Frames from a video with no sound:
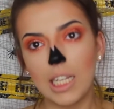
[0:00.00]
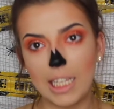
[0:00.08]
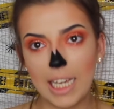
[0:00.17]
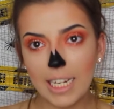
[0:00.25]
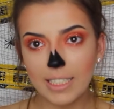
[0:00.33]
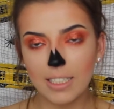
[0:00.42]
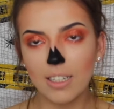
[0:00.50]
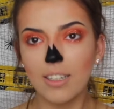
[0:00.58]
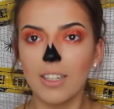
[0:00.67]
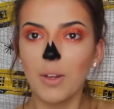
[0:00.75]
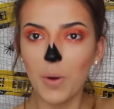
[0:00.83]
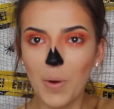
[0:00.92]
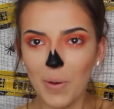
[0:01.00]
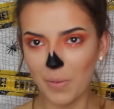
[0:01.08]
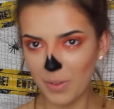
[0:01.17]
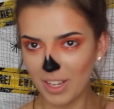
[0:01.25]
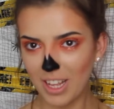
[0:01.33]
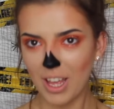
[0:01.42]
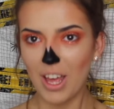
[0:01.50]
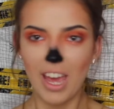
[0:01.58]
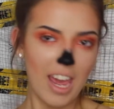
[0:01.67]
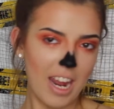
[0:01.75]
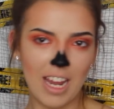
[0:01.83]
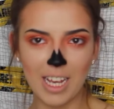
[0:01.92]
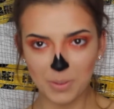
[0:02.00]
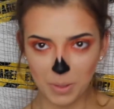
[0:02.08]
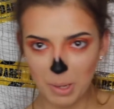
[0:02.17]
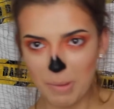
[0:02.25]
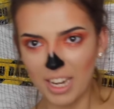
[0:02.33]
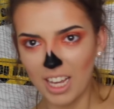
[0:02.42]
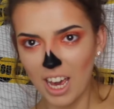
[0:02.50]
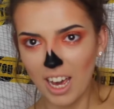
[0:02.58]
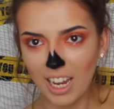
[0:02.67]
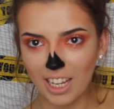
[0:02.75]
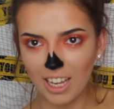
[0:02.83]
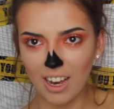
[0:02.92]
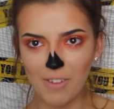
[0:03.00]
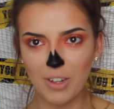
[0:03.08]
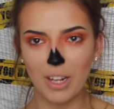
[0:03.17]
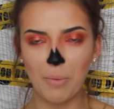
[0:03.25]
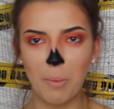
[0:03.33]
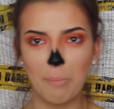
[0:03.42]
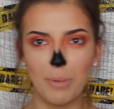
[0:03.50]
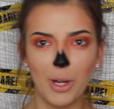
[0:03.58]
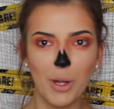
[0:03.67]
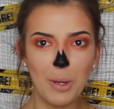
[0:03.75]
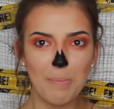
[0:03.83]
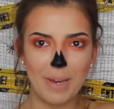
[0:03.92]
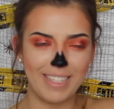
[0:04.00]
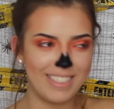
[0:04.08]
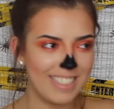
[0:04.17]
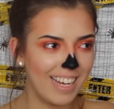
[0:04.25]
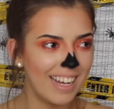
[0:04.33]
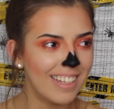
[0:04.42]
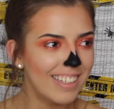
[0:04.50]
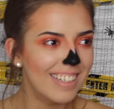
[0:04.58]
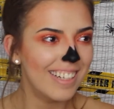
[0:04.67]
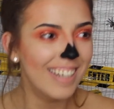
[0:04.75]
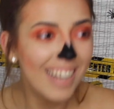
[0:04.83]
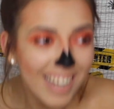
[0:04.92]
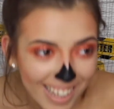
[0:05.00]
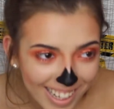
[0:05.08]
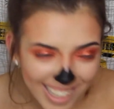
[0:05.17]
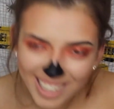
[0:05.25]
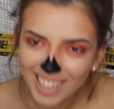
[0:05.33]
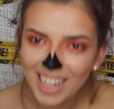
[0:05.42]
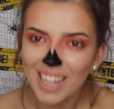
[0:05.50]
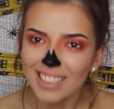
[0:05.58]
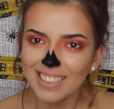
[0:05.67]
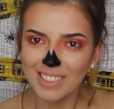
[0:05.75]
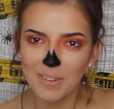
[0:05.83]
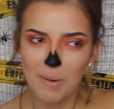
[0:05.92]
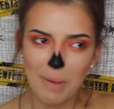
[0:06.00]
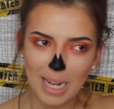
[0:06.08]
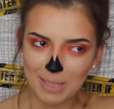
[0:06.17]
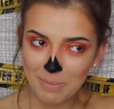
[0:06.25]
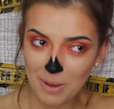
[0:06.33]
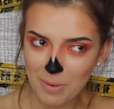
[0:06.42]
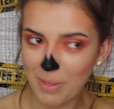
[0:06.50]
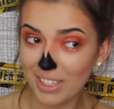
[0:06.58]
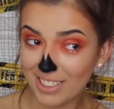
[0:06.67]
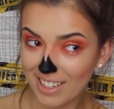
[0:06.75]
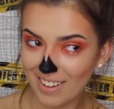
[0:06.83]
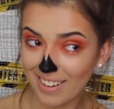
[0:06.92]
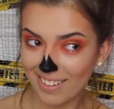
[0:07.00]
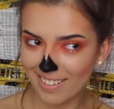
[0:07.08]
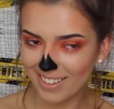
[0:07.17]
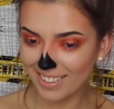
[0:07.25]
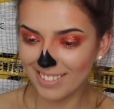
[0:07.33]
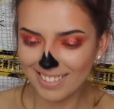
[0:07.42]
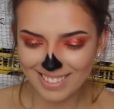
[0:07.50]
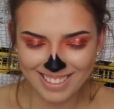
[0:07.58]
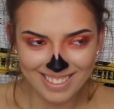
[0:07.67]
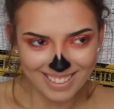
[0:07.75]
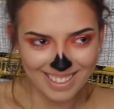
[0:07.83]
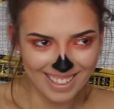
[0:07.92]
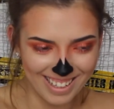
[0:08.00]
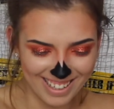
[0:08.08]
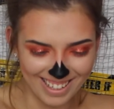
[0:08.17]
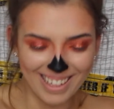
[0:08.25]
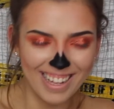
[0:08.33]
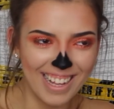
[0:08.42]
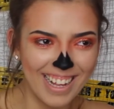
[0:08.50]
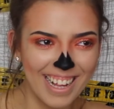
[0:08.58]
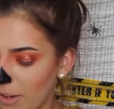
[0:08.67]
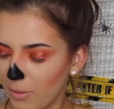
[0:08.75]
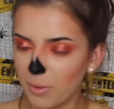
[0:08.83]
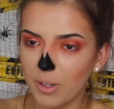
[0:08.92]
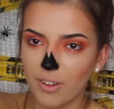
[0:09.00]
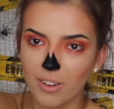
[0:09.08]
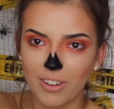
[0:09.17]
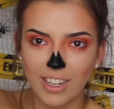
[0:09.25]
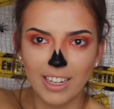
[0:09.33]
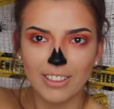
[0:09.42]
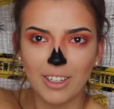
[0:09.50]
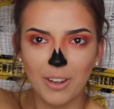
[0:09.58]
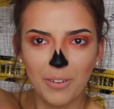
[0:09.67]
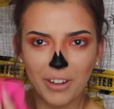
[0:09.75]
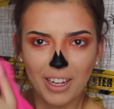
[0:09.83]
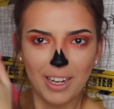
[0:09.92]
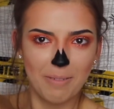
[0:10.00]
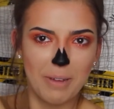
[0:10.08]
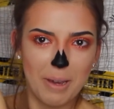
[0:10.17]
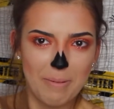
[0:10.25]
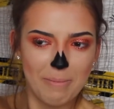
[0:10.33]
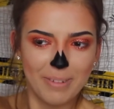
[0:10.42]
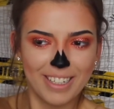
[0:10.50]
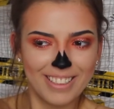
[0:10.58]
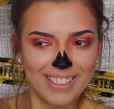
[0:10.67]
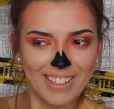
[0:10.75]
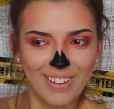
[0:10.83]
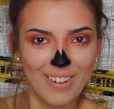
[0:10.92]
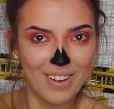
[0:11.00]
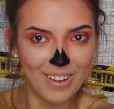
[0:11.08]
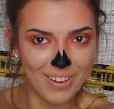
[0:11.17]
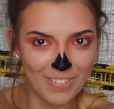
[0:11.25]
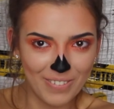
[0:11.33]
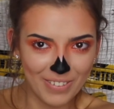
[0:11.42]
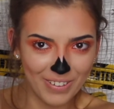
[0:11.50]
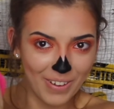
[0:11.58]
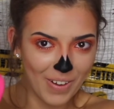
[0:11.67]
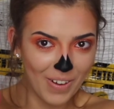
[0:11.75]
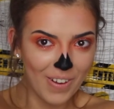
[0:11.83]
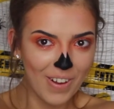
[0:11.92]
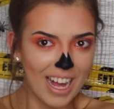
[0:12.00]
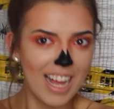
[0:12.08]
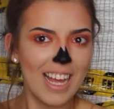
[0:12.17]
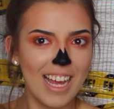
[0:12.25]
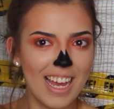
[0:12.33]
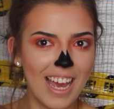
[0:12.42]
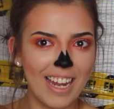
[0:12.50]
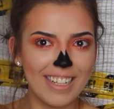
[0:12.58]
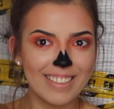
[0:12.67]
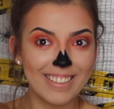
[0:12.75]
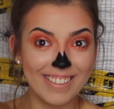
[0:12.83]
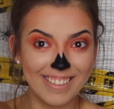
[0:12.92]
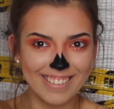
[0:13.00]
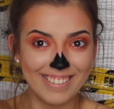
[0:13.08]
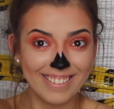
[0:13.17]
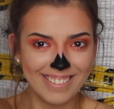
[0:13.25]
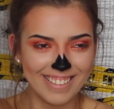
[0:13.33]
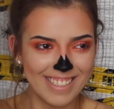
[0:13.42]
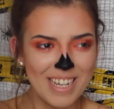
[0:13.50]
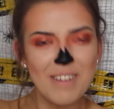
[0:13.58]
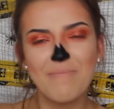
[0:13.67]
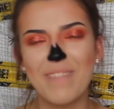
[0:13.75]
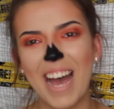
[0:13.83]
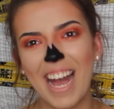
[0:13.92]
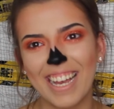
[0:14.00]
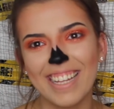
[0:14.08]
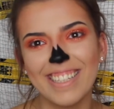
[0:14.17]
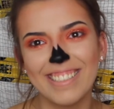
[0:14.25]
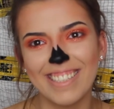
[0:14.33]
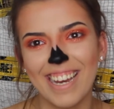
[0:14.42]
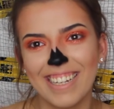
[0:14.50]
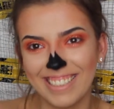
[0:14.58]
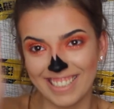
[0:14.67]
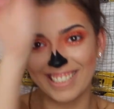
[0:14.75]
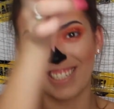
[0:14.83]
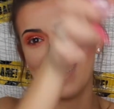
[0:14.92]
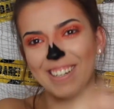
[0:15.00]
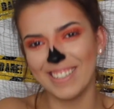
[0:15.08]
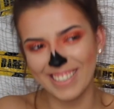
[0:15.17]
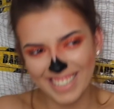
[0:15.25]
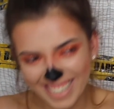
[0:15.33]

Yes. And here's one I made earlier. I feel like I'm Blue Peter. Someone passed me up from the sidelines. Oh, I got it on here too. Let me get my magic cloth. And it's gone. Bang! And the damage is gone.